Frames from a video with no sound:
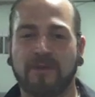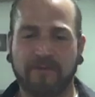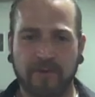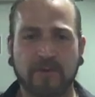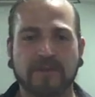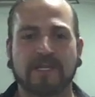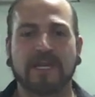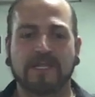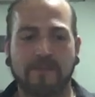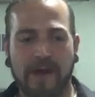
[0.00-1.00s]
with fruits,
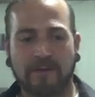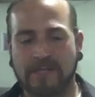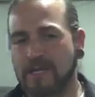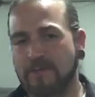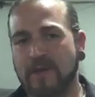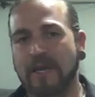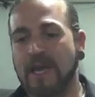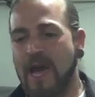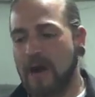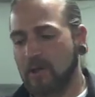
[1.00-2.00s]
it's about the same thing.
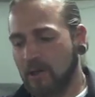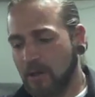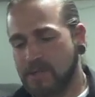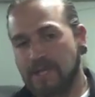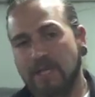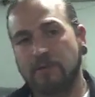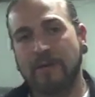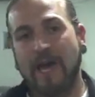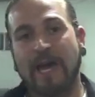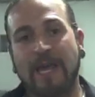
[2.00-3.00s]
How close can you
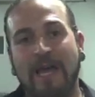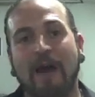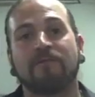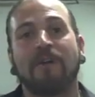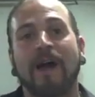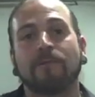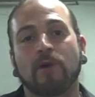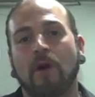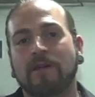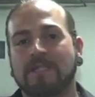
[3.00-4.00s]
get, and how
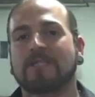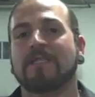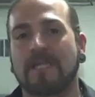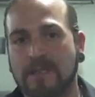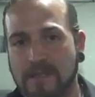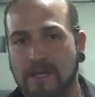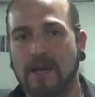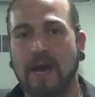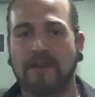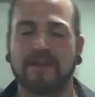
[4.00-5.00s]
viable are its seeds?
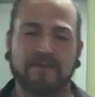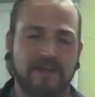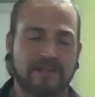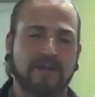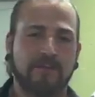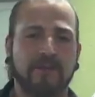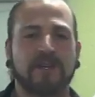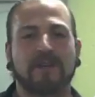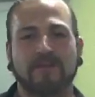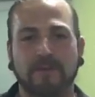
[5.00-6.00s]
I think figs are a
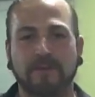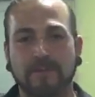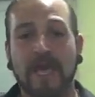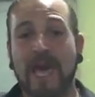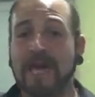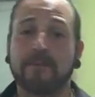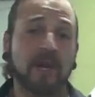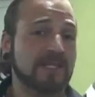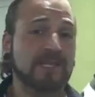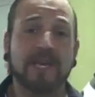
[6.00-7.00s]
pretty good fruit. And I'm
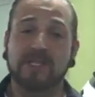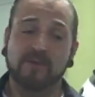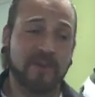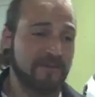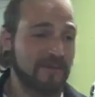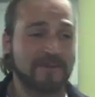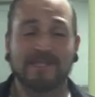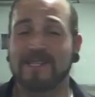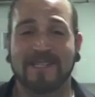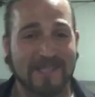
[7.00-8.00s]
not saying sweet fruits
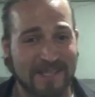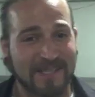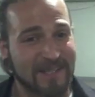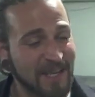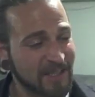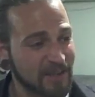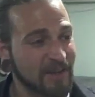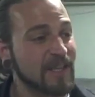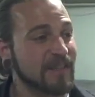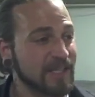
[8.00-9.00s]
didn't exist in nature.
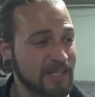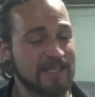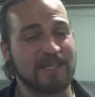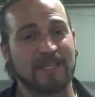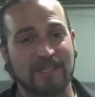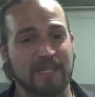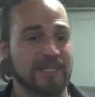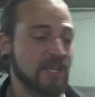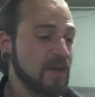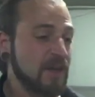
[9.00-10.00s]
They just didn't
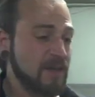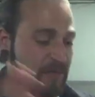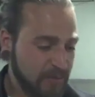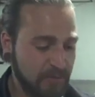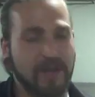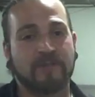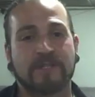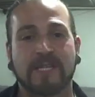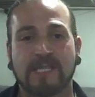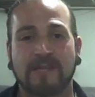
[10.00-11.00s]
exist
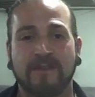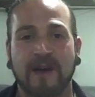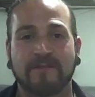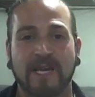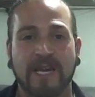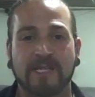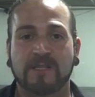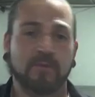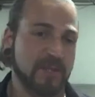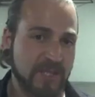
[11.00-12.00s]
365
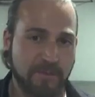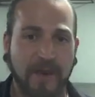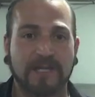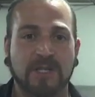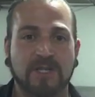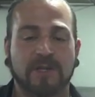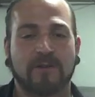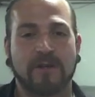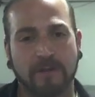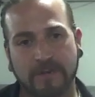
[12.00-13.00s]
days with spikes of sugar
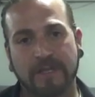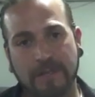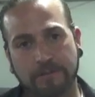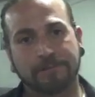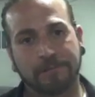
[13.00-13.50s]
and no seeds.